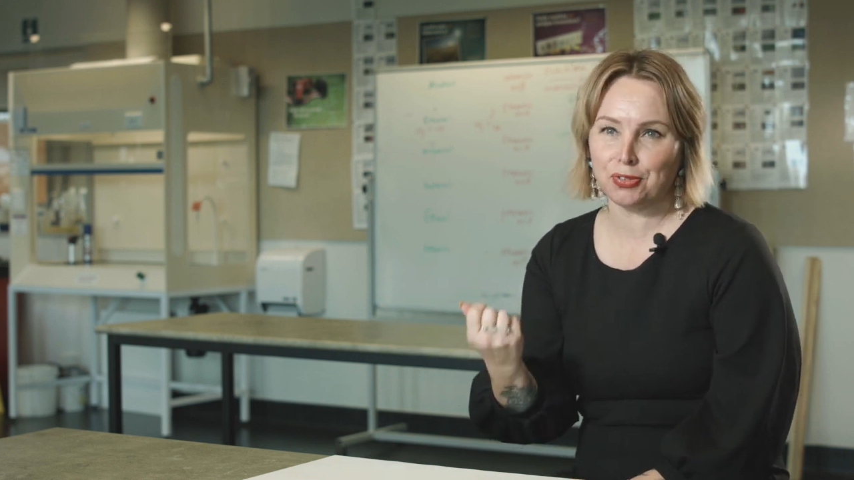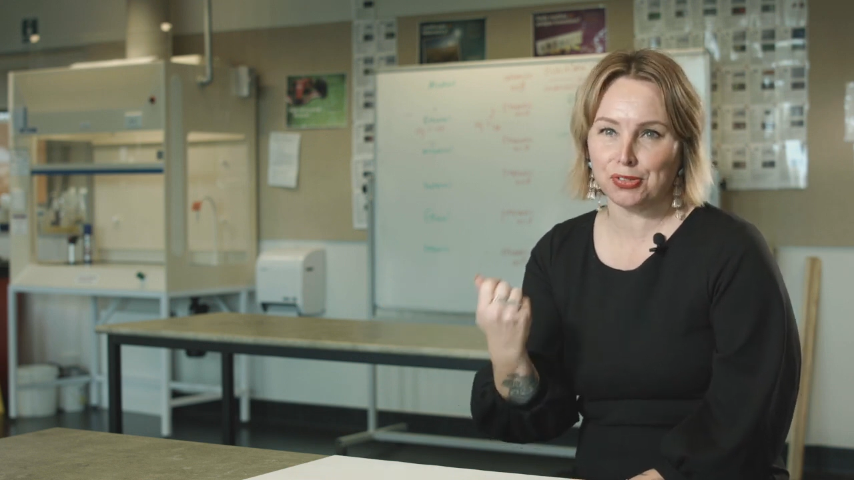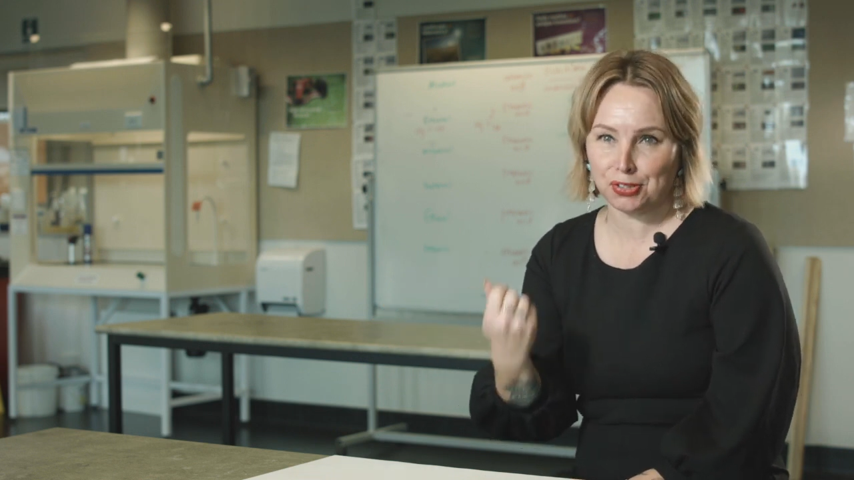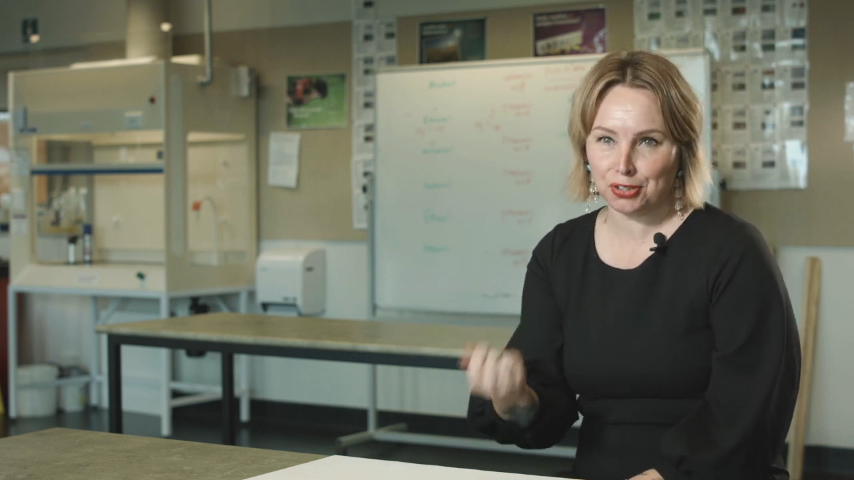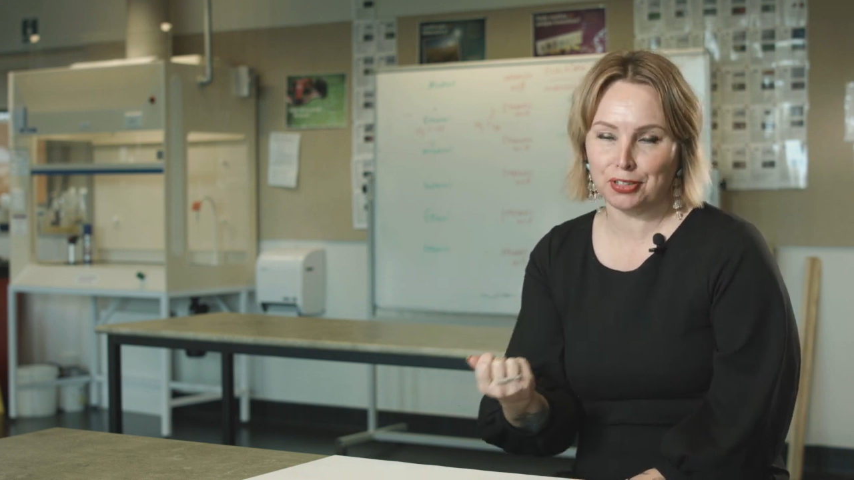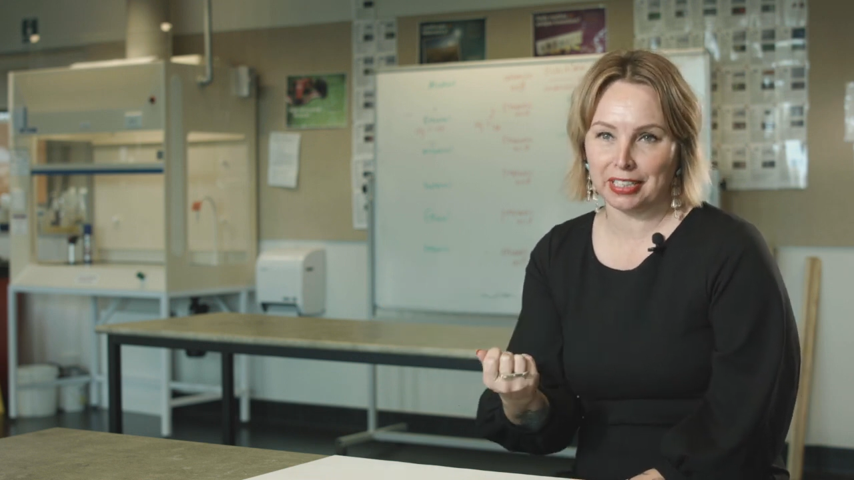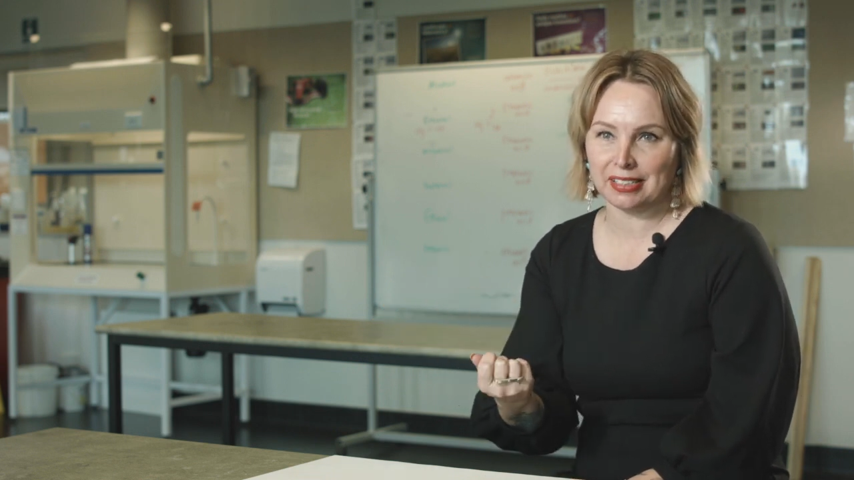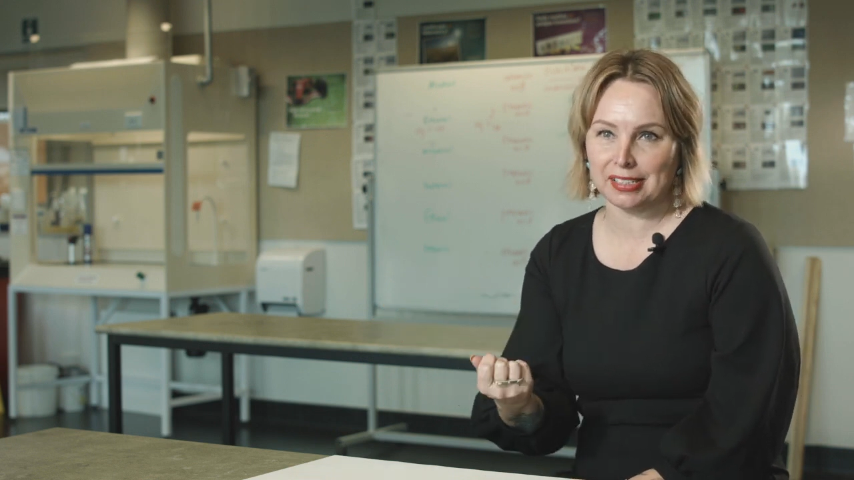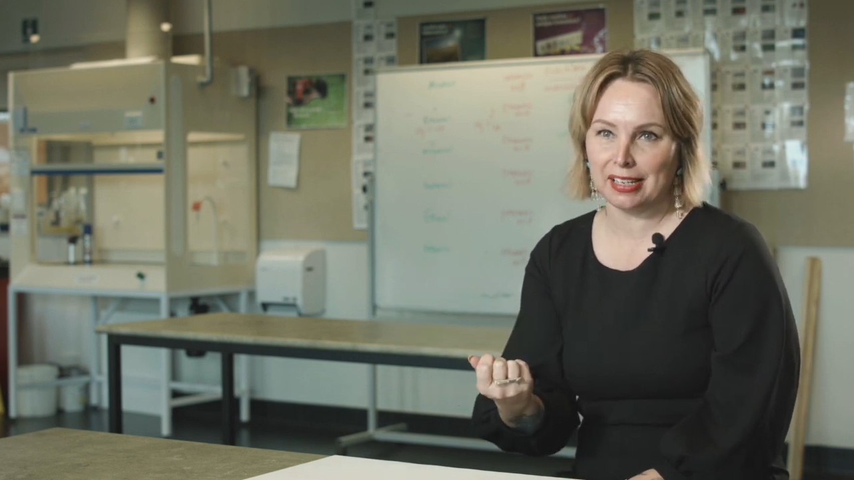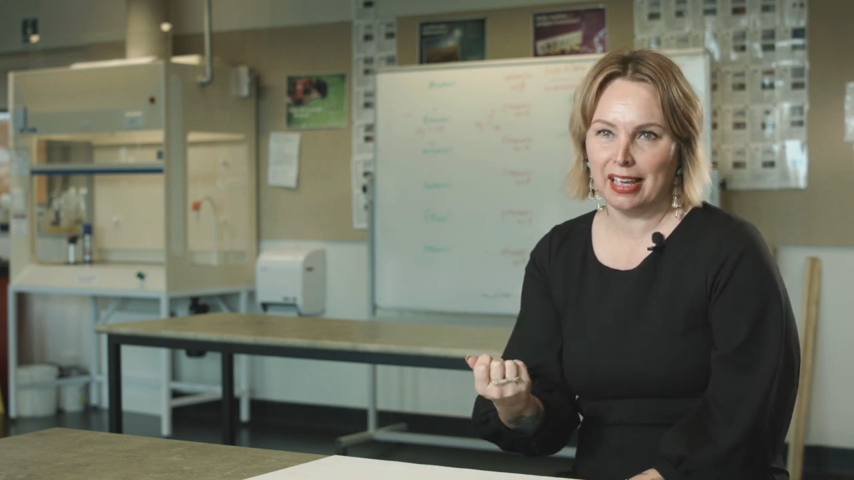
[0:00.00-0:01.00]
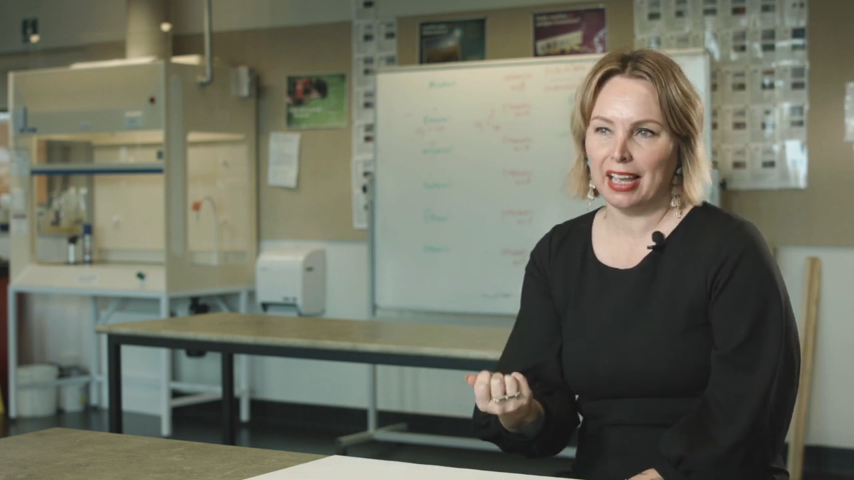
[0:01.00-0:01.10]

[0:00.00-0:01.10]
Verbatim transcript: for students